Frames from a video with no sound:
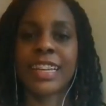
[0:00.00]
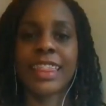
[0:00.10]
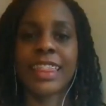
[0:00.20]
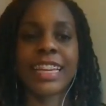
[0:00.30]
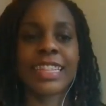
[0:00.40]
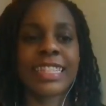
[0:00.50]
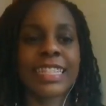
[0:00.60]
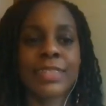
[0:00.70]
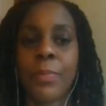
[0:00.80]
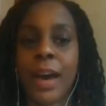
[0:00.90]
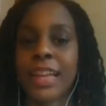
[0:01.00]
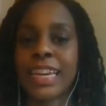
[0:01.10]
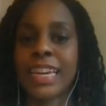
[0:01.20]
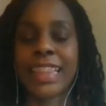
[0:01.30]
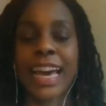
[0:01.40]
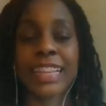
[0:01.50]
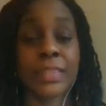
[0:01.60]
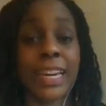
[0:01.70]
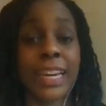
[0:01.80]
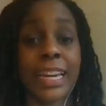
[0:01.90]
this money that's
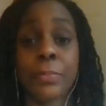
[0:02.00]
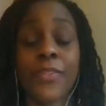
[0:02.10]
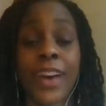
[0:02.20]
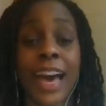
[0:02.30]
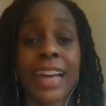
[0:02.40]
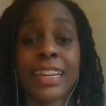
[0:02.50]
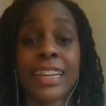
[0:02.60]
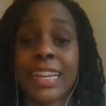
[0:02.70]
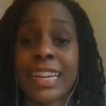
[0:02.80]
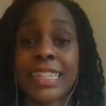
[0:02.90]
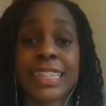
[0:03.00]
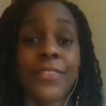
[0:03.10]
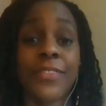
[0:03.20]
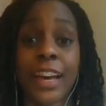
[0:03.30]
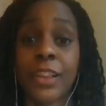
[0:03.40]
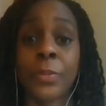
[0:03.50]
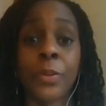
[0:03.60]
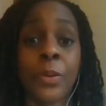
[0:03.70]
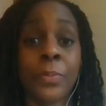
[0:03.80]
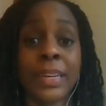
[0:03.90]
being provided is
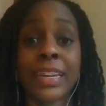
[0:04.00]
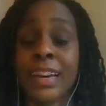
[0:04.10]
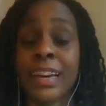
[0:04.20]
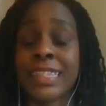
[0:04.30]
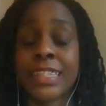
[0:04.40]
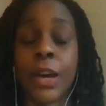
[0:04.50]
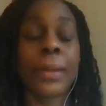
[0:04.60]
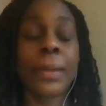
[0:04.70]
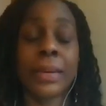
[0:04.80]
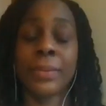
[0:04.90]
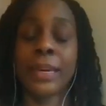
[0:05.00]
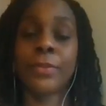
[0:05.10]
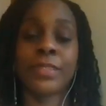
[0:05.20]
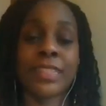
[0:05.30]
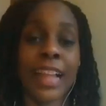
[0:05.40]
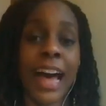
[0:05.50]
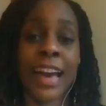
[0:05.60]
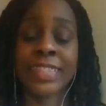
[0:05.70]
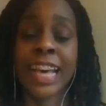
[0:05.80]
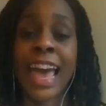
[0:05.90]
available because so many people's
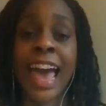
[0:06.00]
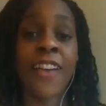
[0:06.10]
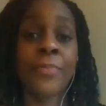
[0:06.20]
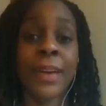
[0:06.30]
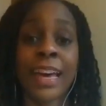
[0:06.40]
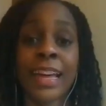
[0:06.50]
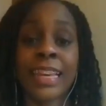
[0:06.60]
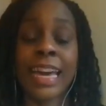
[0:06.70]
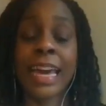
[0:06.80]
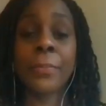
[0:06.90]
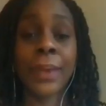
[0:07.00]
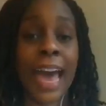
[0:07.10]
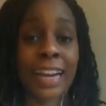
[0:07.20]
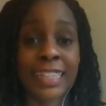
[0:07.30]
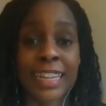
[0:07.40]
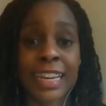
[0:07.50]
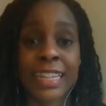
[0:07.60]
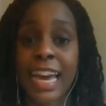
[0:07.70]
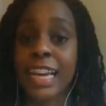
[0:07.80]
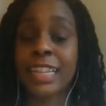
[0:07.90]
lives have been impacted
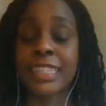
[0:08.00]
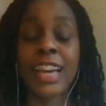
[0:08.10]
and